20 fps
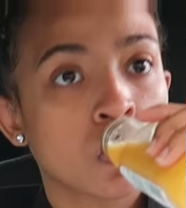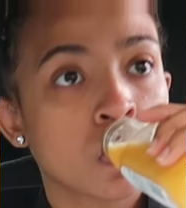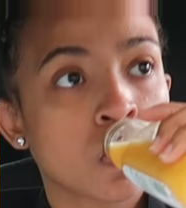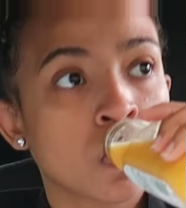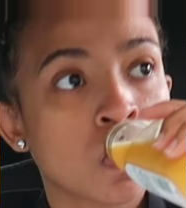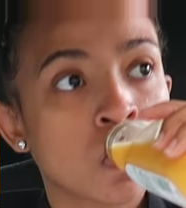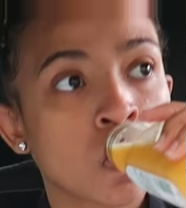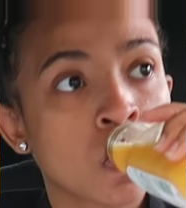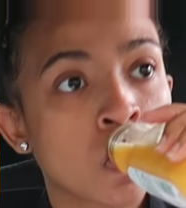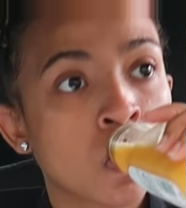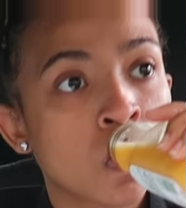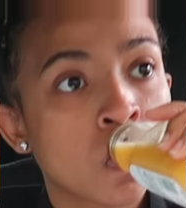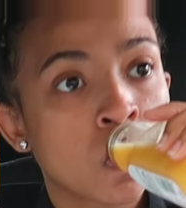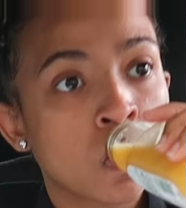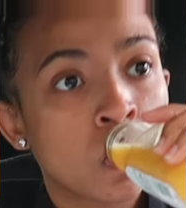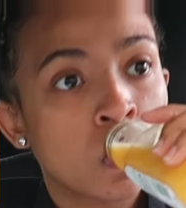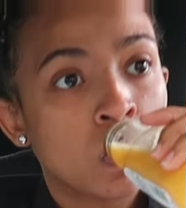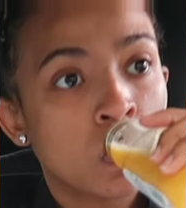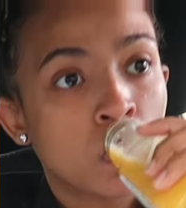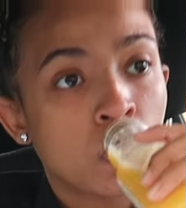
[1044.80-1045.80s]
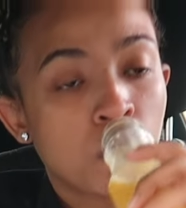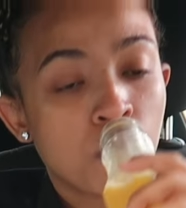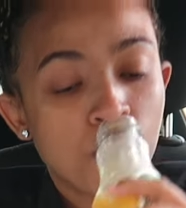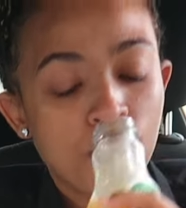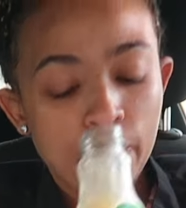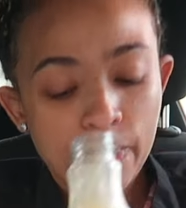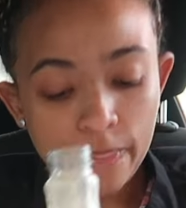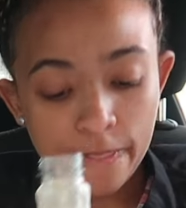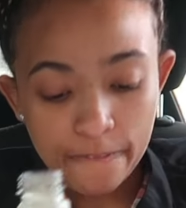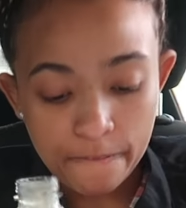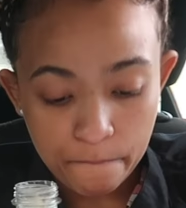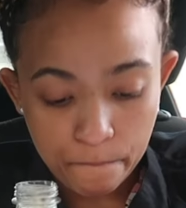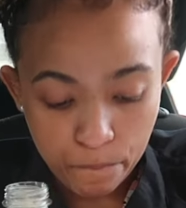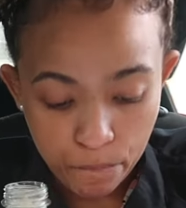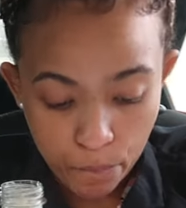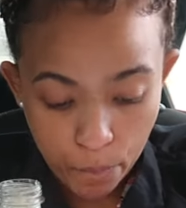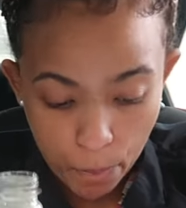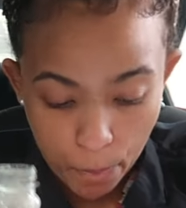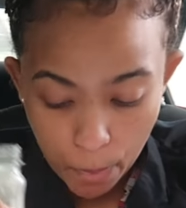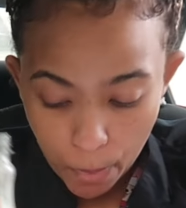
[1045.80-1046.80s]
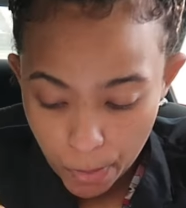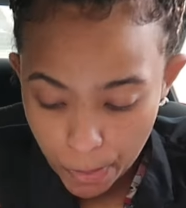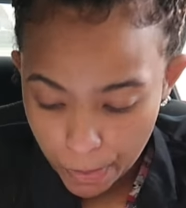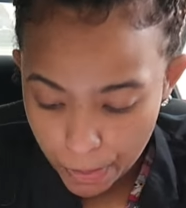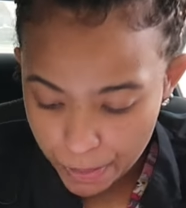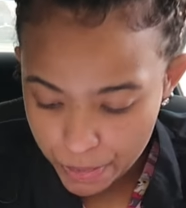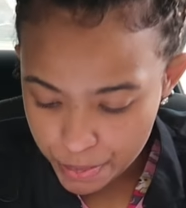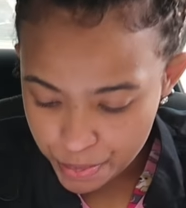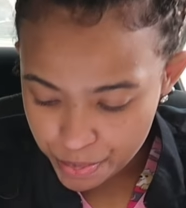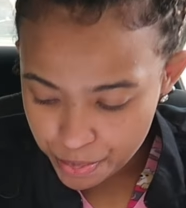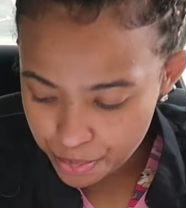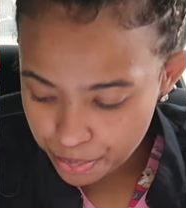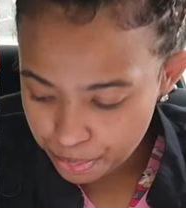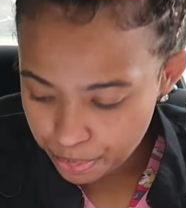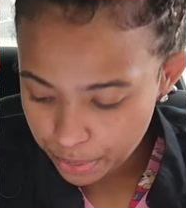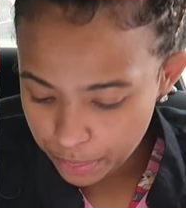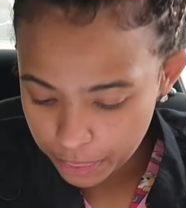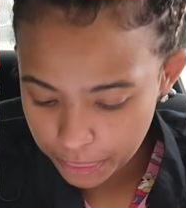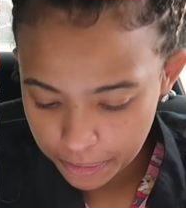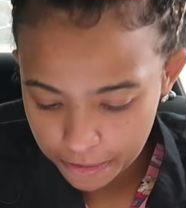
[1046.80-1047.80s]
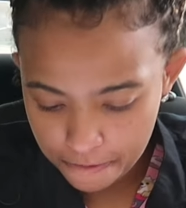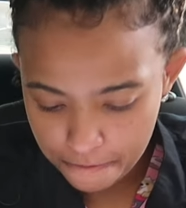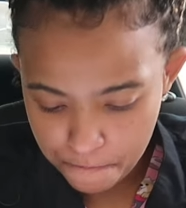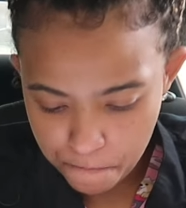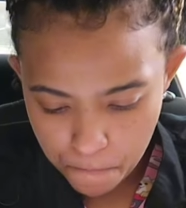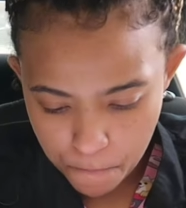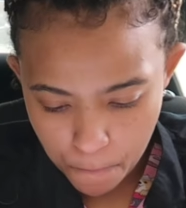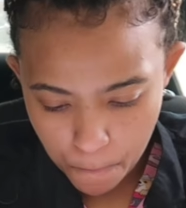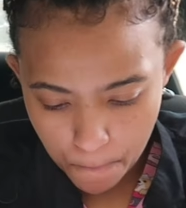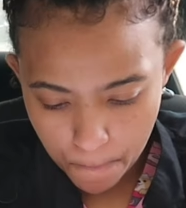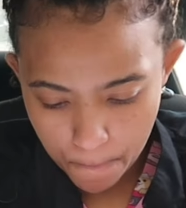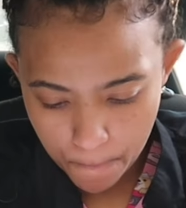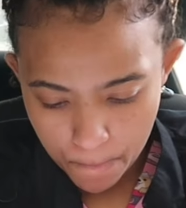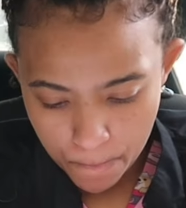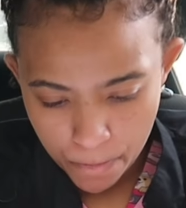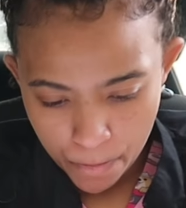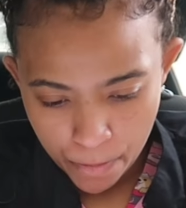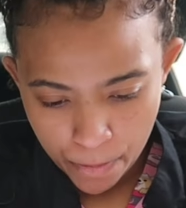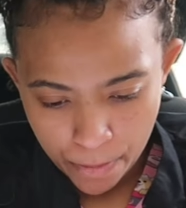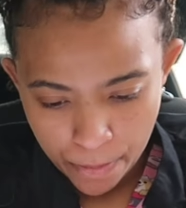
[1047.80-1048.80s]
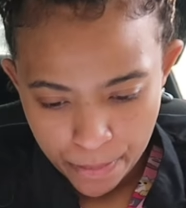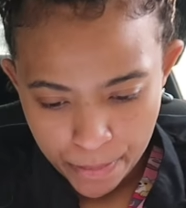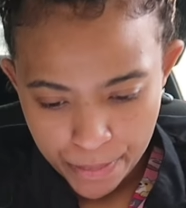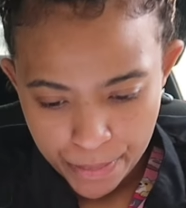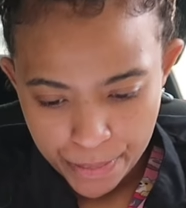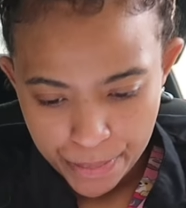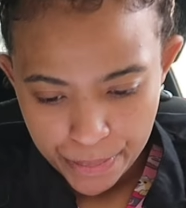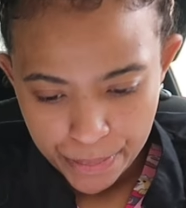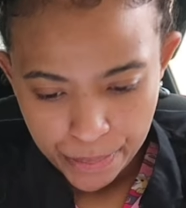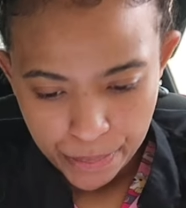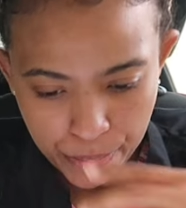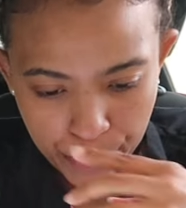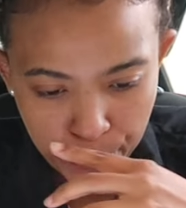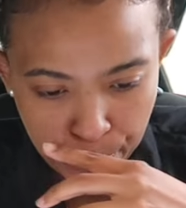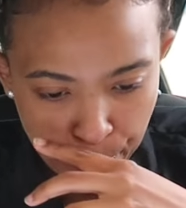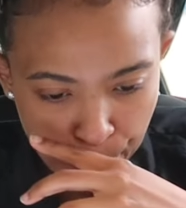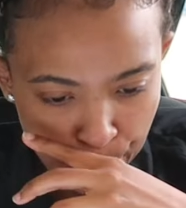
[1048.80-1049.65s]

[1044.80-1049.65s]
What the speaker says: No one is speaking in this clip.